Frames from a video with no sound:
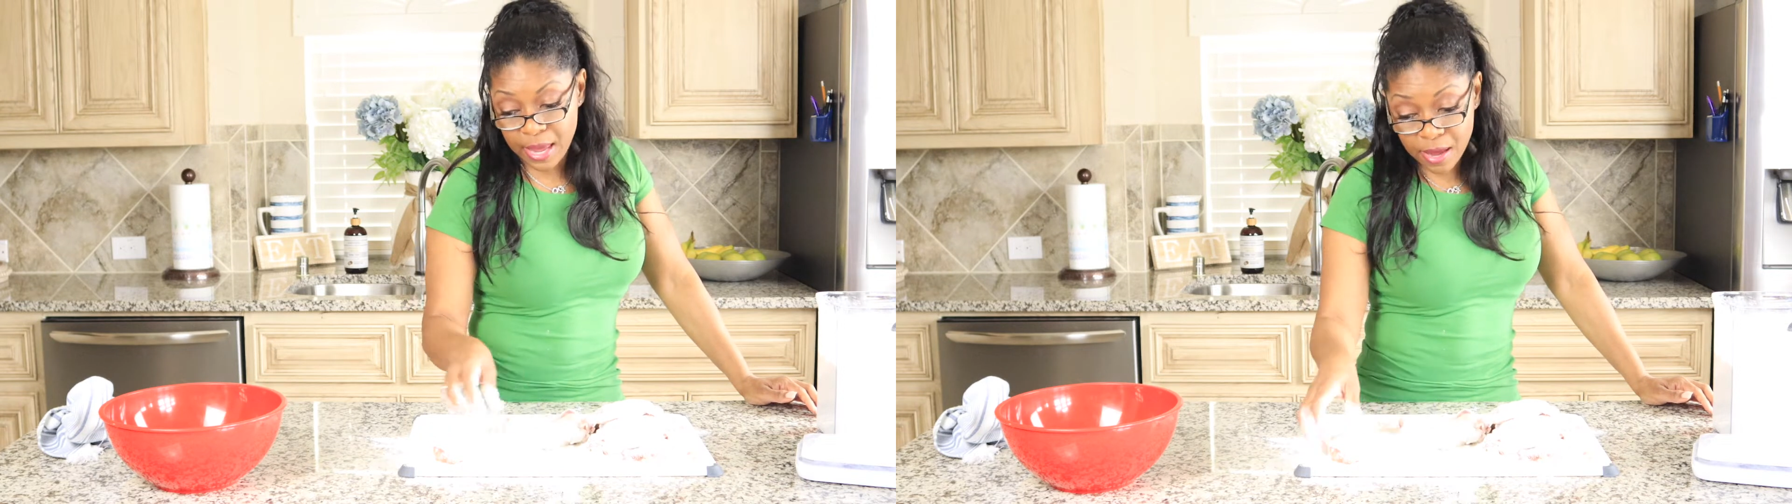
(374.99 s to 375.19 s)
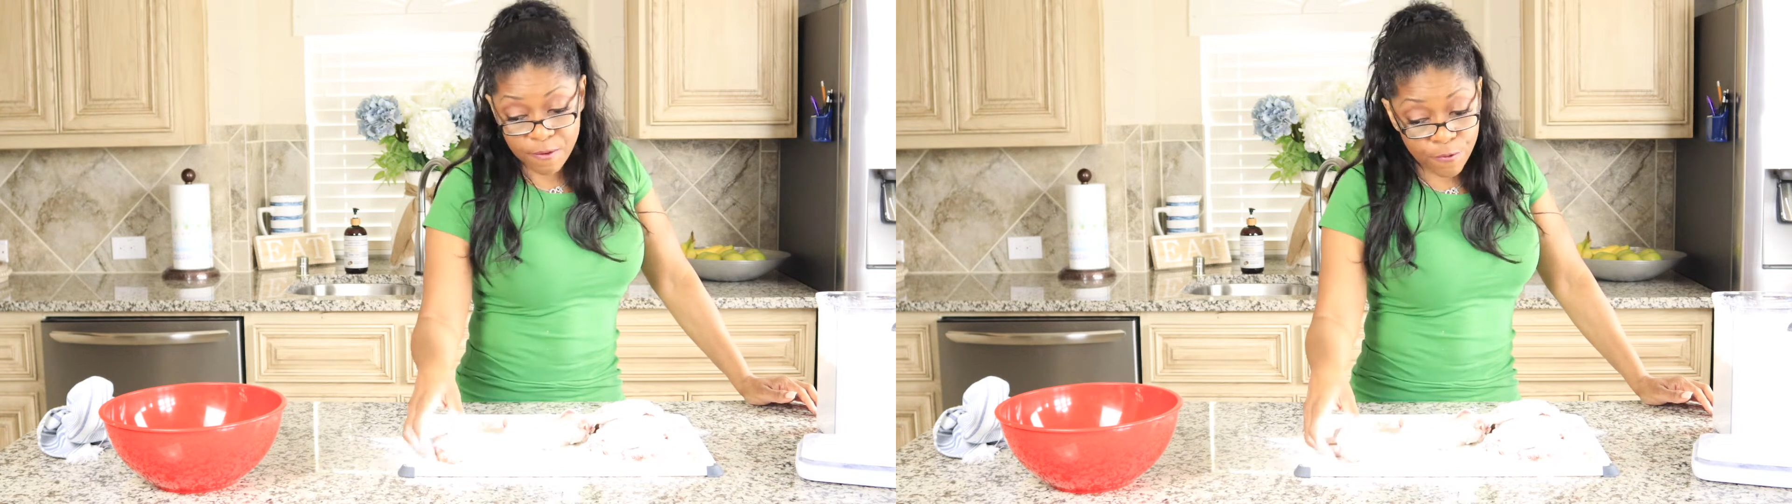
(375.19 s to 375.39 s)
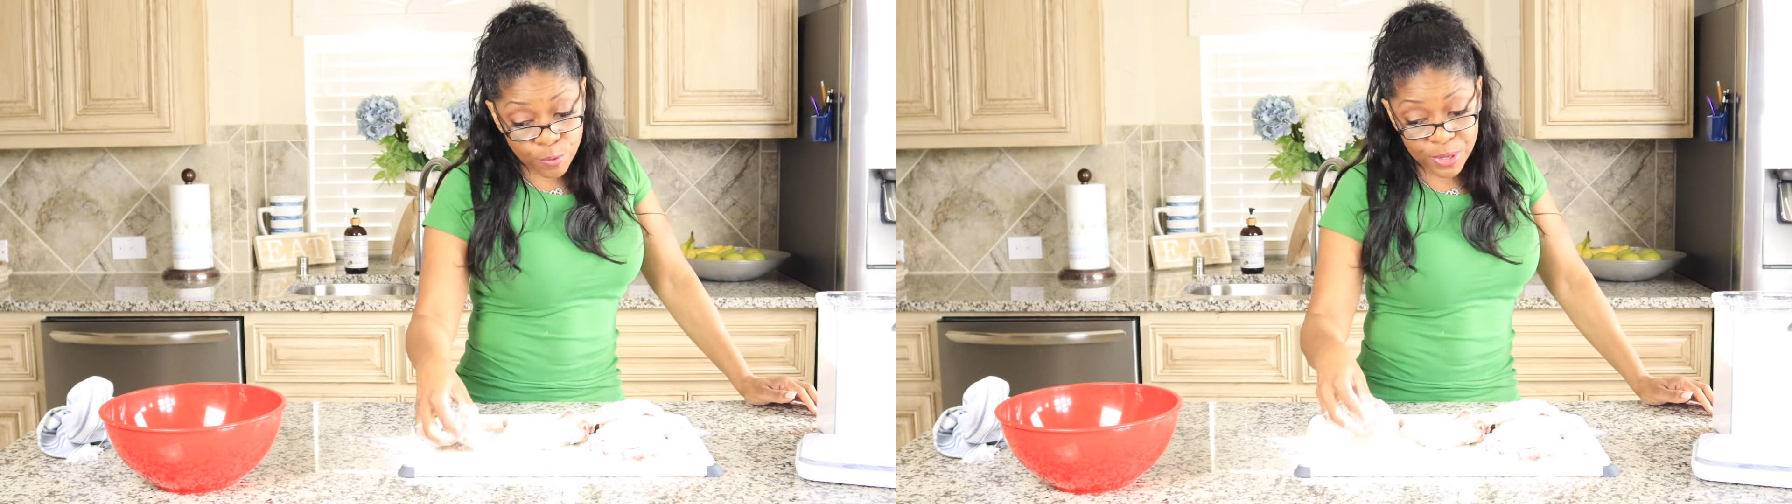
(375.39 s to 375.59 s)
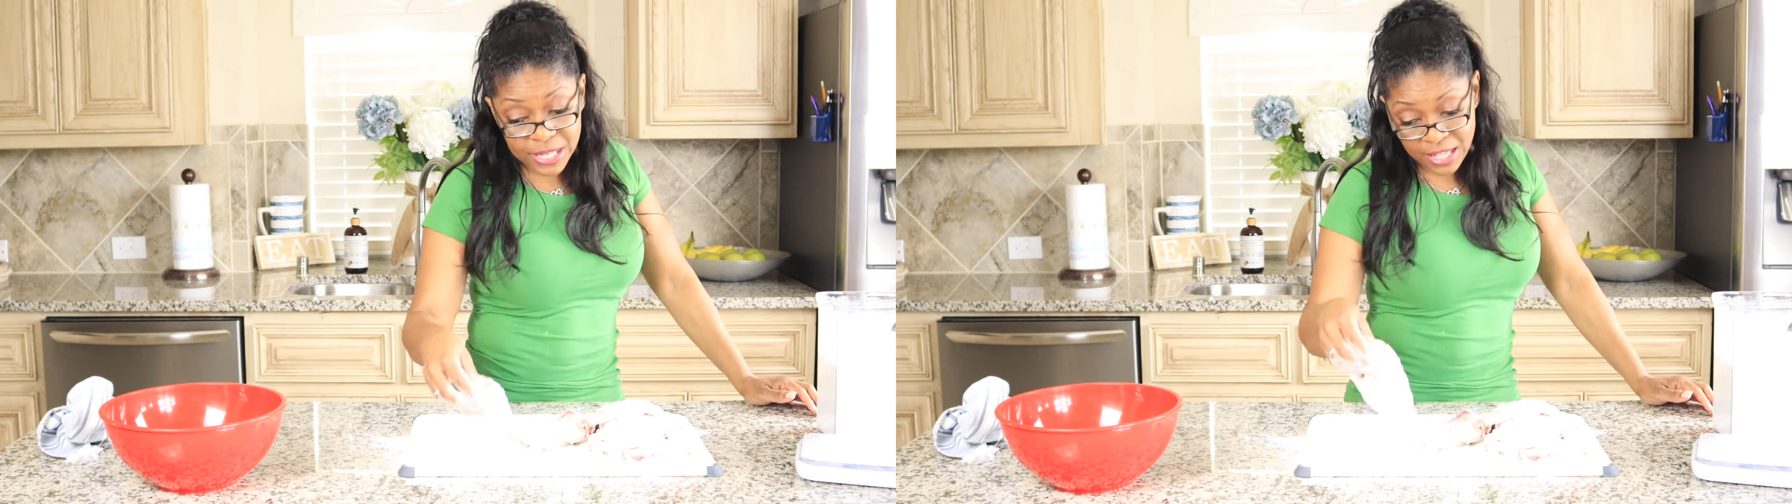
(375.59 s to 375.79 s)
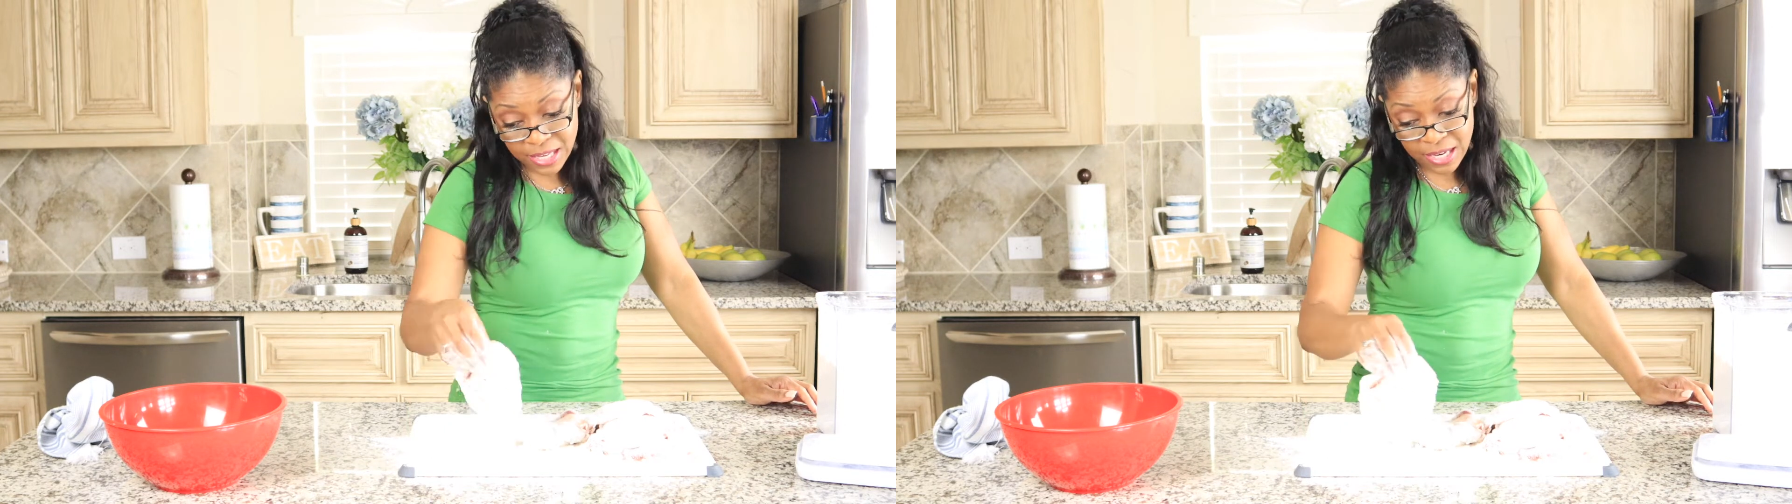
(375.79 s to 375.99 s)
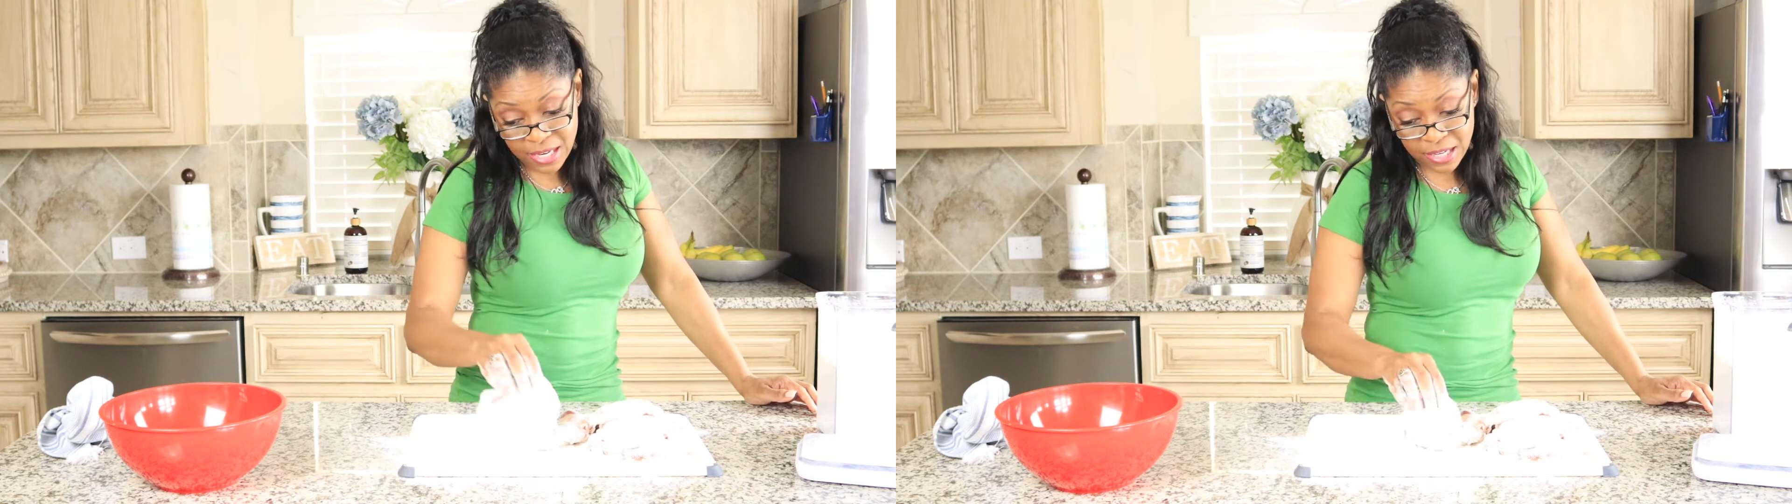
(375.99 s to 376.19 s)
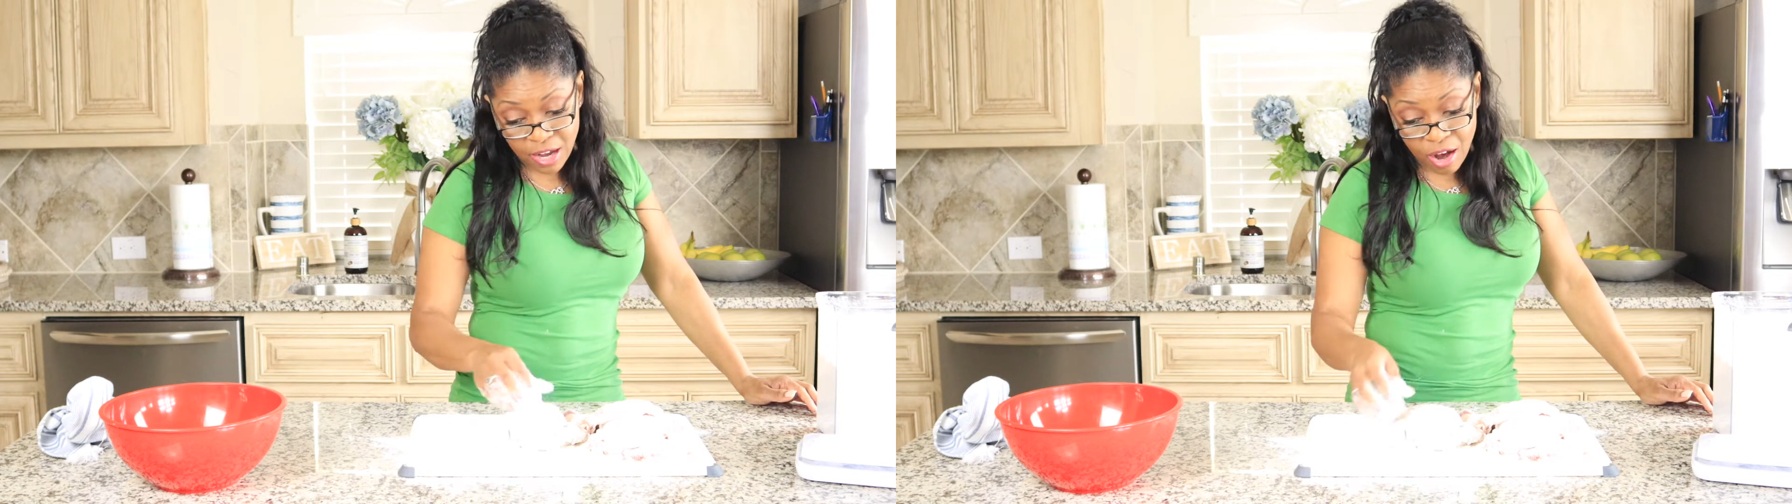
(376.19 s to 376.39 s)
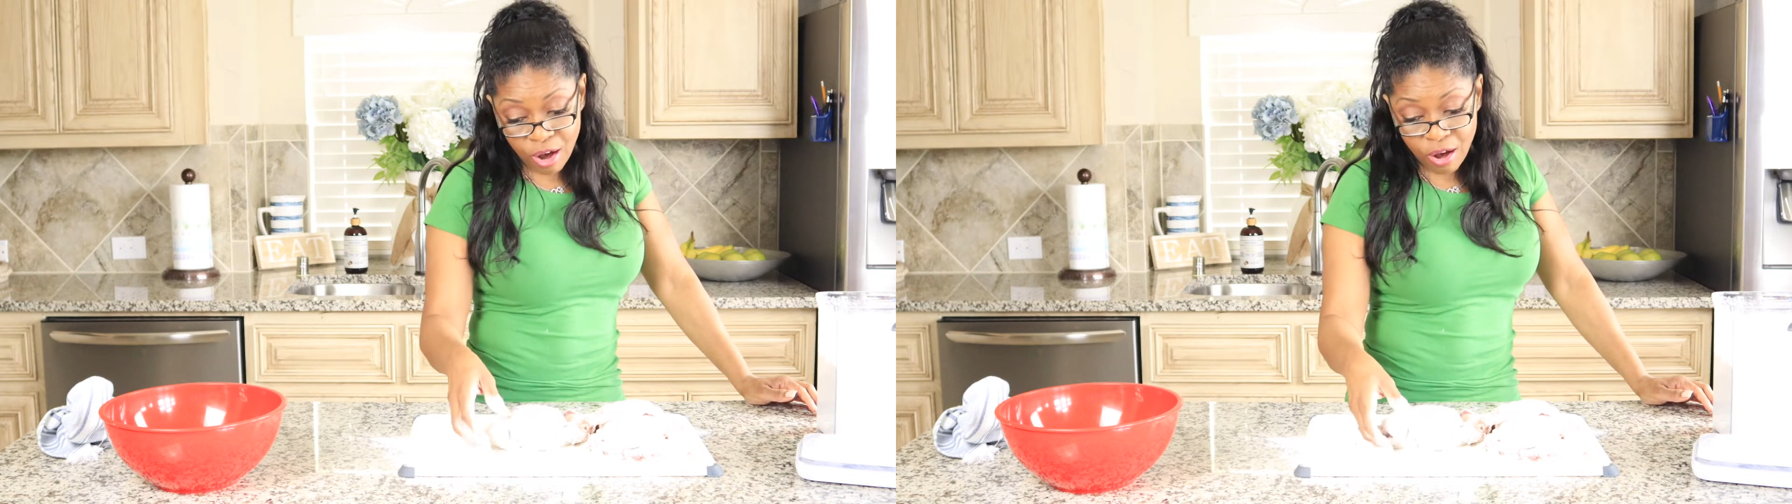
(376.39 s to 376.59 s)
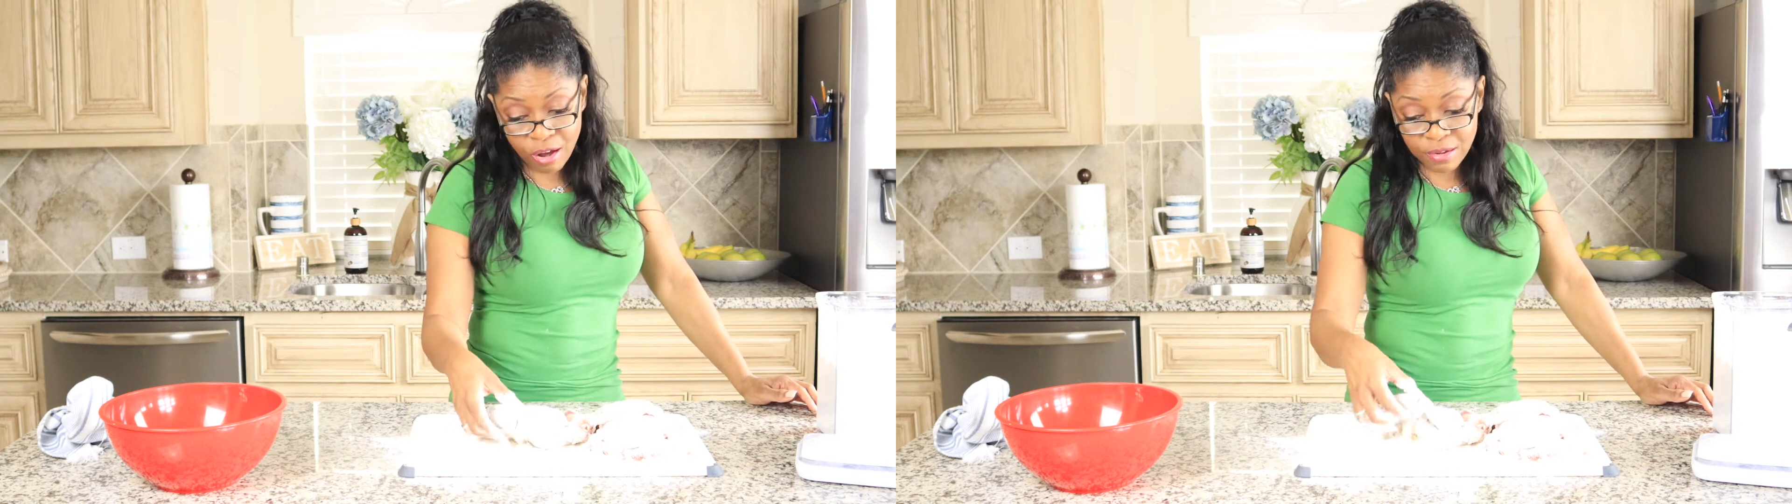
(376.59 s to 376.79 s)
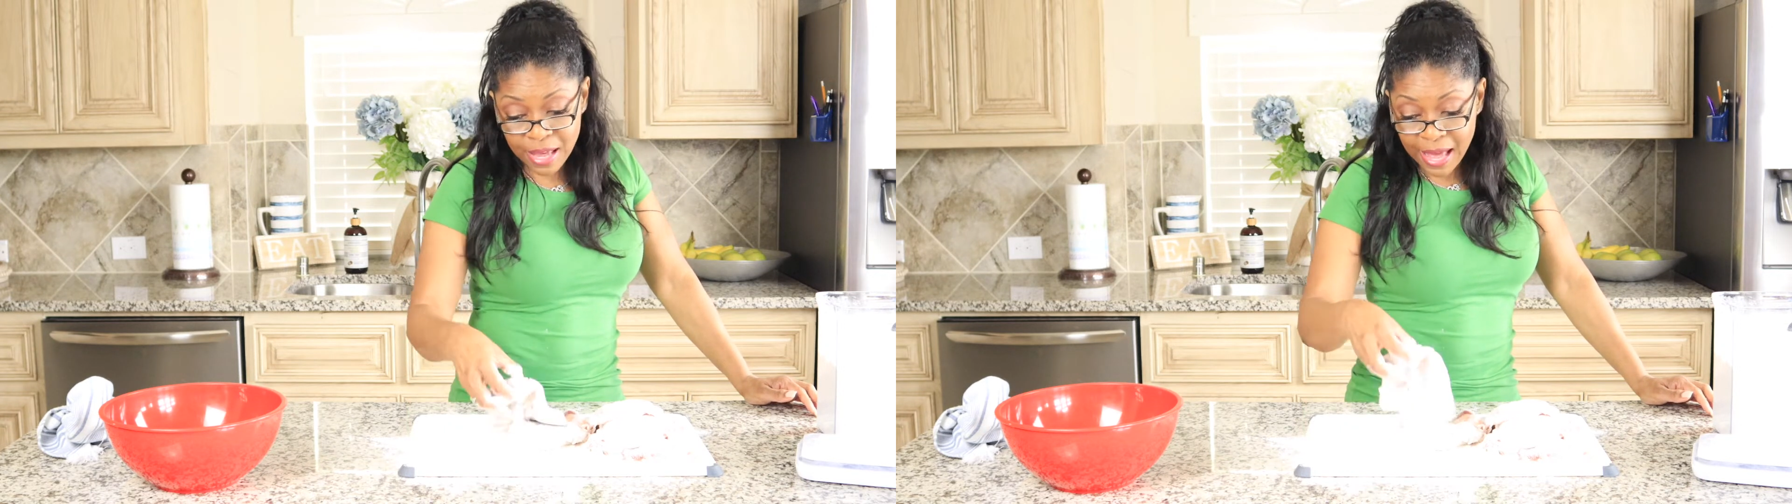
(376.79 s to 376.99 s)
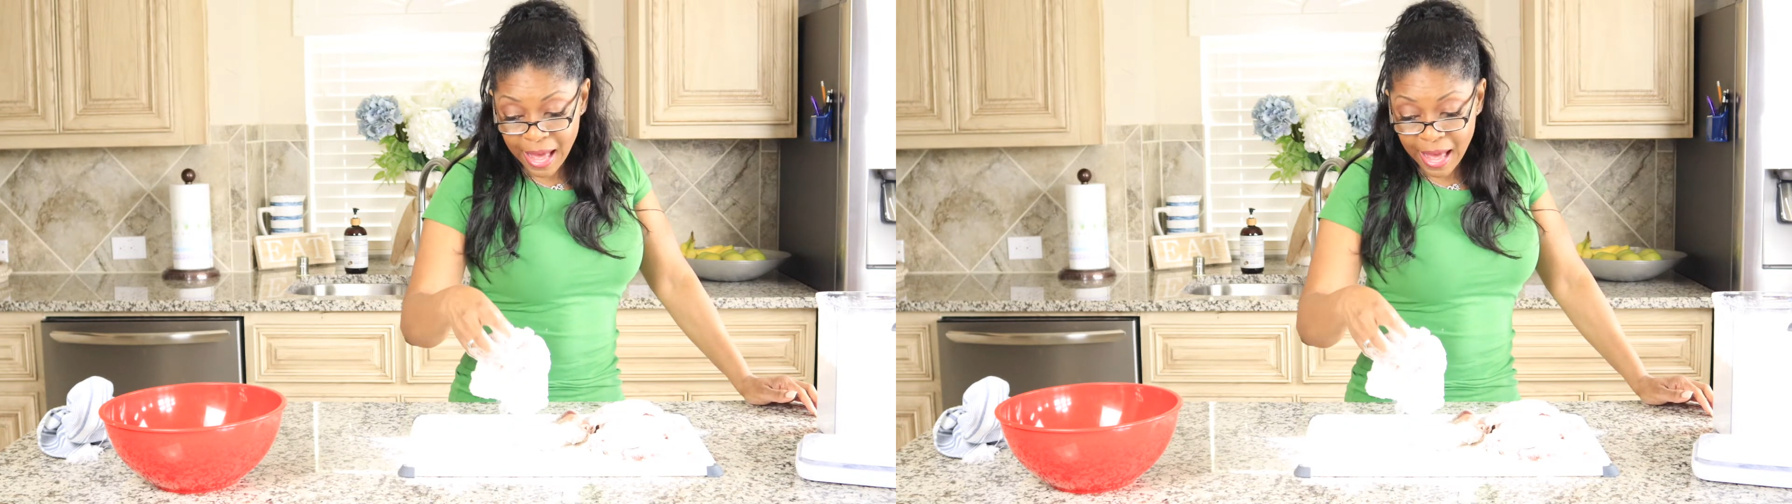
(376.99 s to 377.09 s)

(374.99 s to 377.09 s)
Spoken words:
everything, y'all.